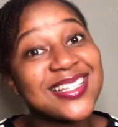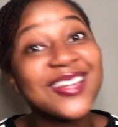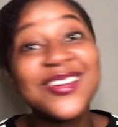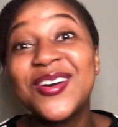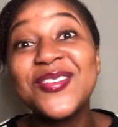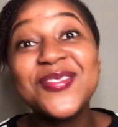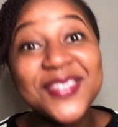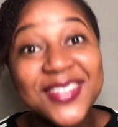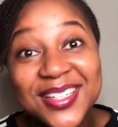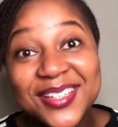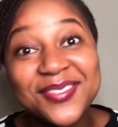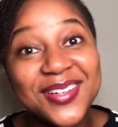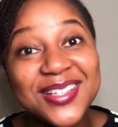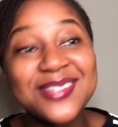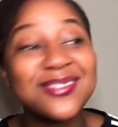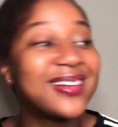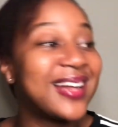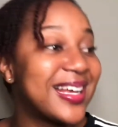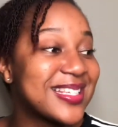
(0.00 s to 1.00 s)
you won't believe
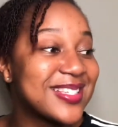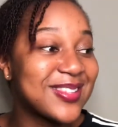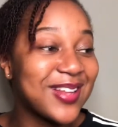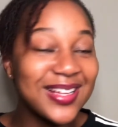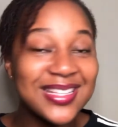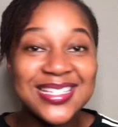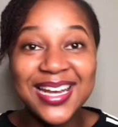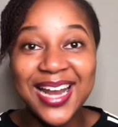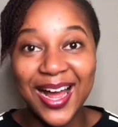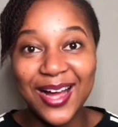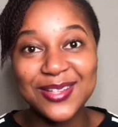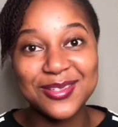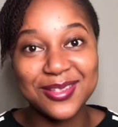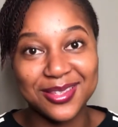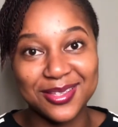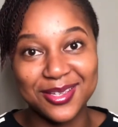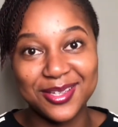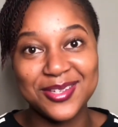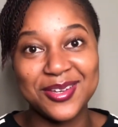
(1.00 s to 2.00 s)
it, when I started out
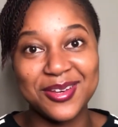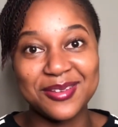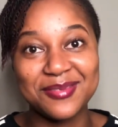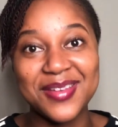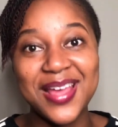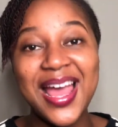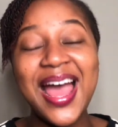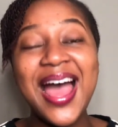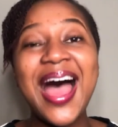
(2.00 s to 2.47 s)
with YouTube,